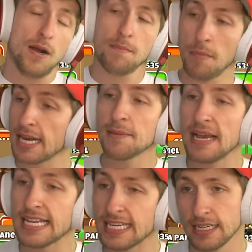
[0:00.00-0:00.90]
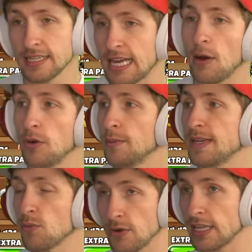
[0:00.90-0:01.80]
money making. That will
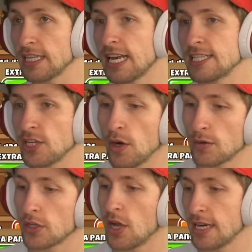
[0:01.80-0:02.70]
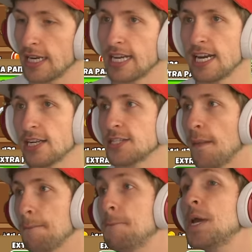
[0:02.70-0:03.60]
be really nice to overclock and get
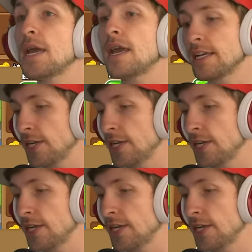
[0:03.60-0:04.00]
some big